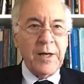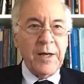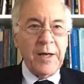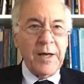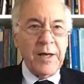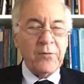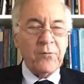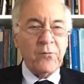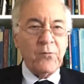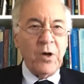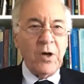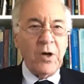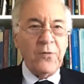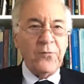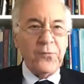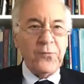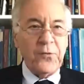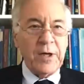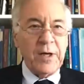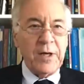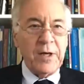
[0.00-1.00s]
And
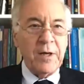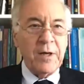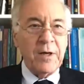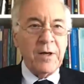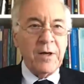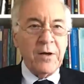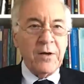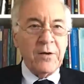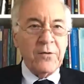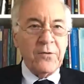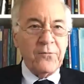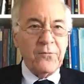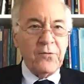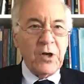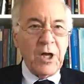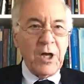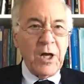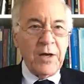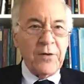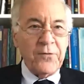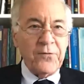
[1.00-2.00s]
roughly, the
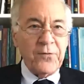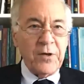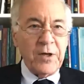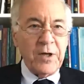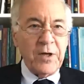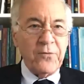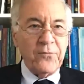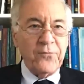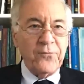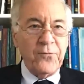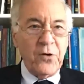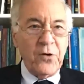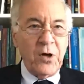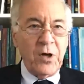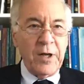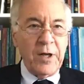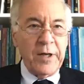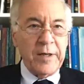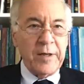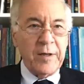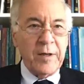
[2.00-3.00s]
velocity is
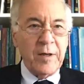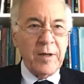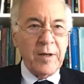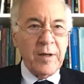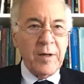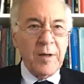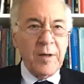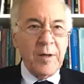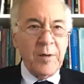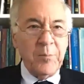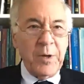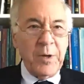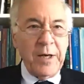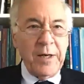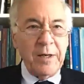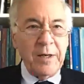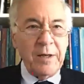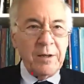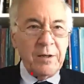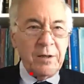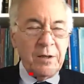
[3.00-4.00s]
falling
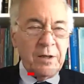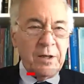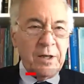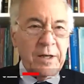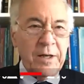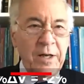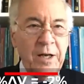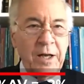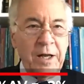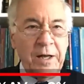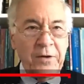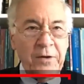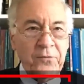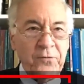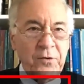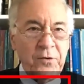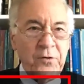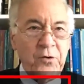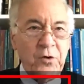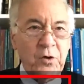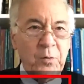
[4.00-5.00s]
by a little less
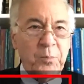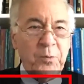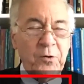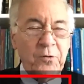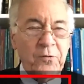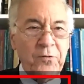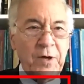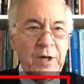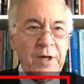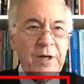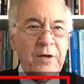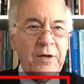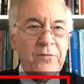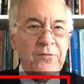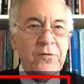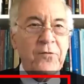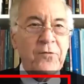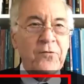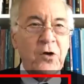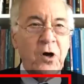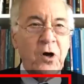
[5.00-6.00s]
than 2%. Let's
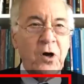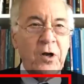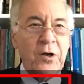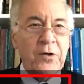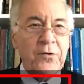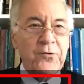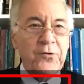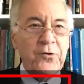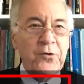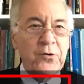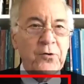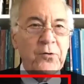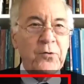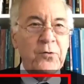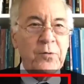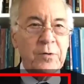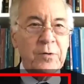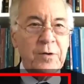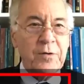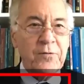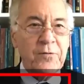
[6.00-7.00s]
just call it
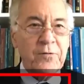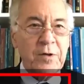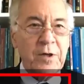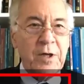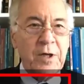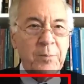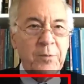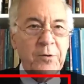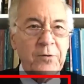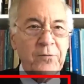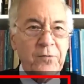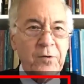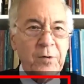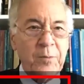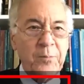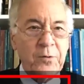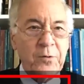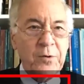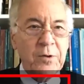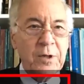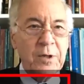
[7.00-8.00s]
2, just to keep it
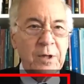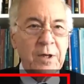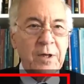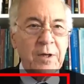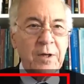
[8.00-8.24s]
simple.